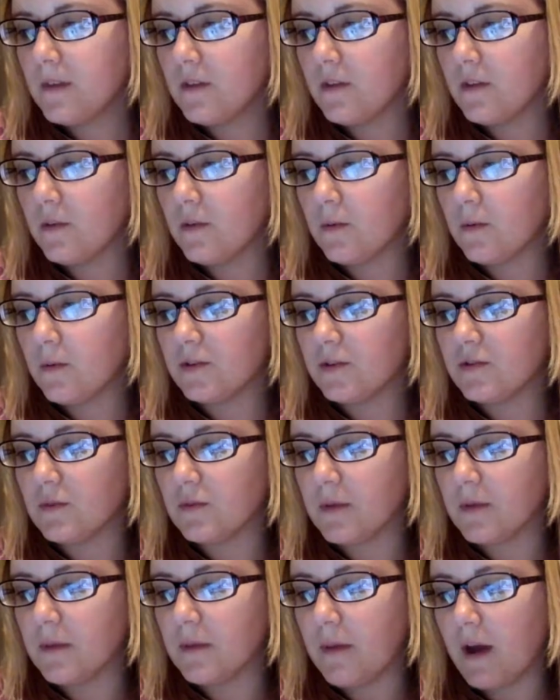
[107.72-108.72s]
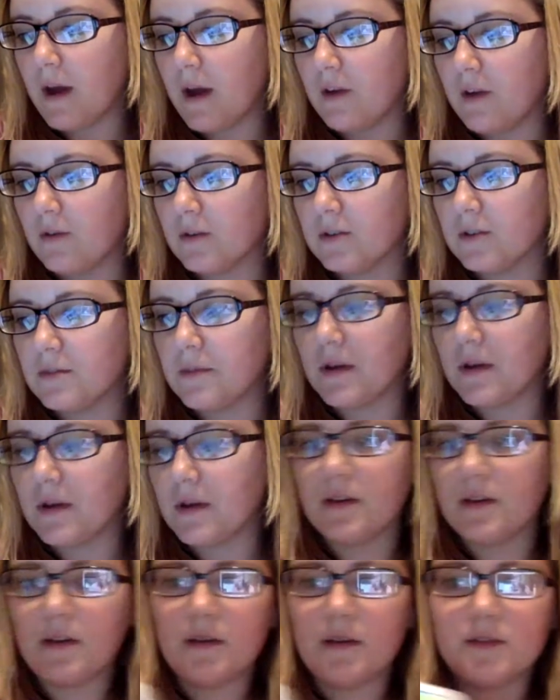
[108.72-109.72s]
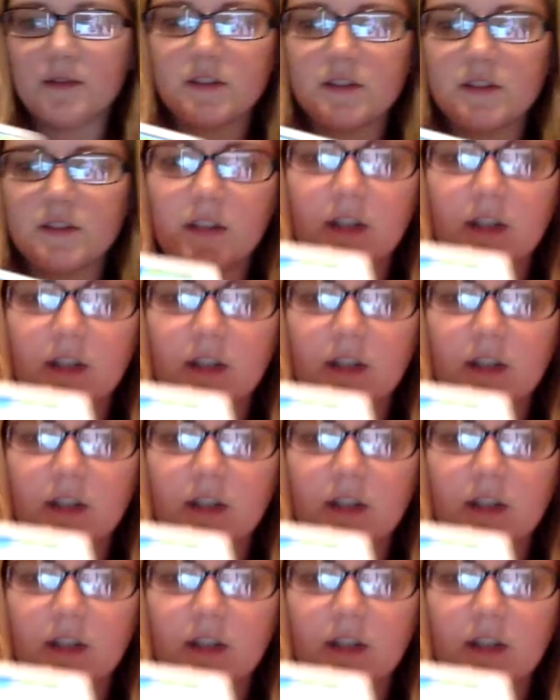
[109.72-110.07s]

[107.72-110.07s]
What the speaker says: The words will be backwards, but I'm just going